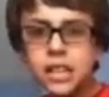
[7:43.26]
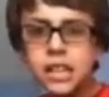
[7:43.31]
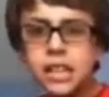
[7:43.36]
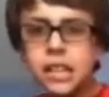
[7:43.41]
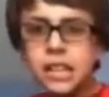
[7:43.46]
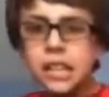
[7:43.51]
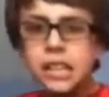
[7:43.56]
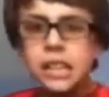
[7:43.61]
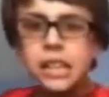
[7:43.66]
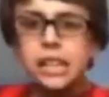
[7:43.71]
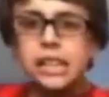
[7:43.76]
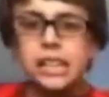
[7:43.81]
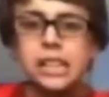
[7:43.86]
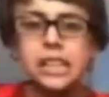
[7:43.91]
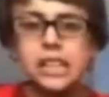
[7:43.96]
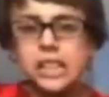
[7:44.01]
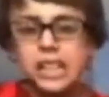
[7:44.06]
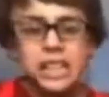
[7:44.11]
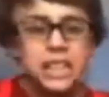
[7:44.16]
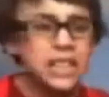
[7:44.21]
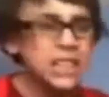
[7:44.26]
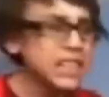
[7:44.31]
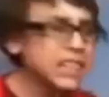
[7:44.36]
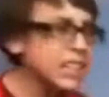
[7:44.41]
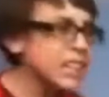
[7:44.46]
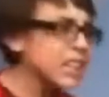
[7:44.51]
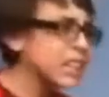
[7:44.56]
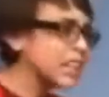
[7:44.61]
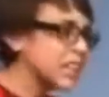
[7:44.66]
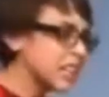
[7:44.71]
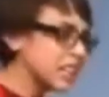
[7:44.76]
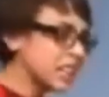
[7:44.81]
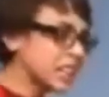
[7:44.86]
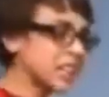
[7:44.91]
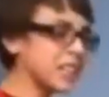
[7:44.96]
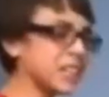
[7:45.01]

Nobody speaks.